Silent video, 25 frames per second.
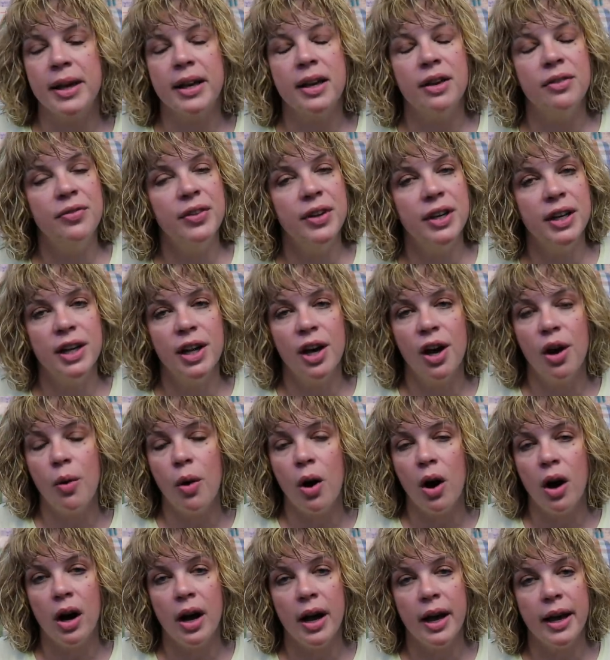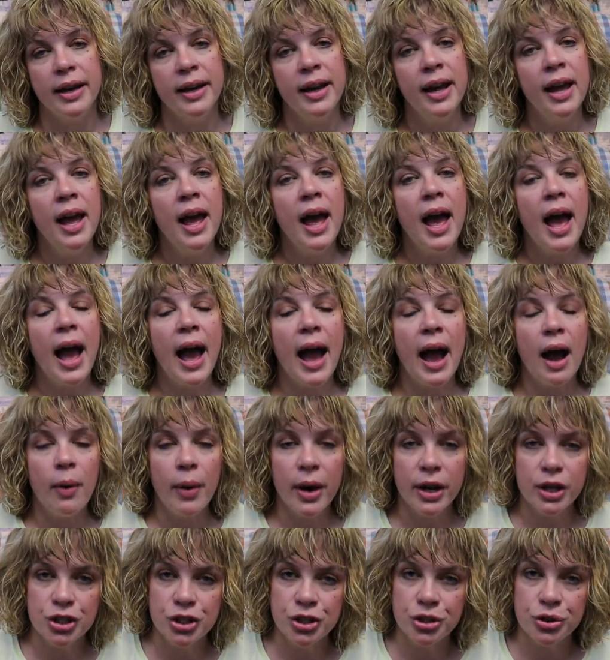like a video on how I